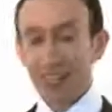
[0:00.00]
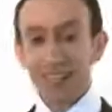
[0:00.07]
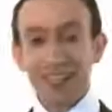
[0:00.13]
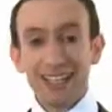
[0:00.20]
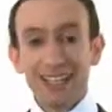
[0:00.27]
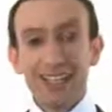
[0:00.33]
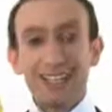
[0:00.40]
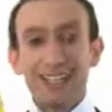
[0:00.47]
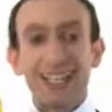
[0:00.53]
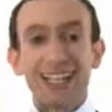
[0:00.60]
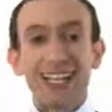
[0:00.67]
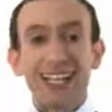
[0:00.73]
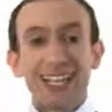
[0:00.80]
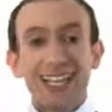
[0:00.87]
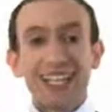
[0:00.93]
This
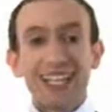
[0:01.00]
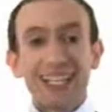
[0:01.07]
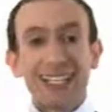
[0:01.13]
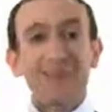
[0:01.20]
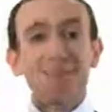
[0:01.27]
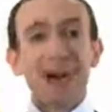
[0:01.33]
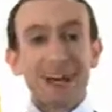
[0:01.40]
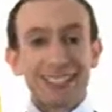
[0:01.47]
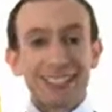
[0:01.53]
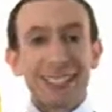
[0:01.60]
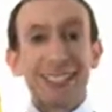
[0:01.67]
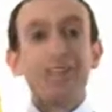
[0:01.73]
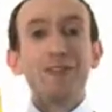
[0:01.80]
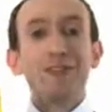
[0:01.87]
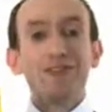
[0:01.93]
is the
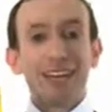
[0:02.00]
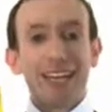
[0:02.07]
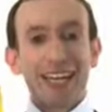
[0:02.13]
Martin Loofah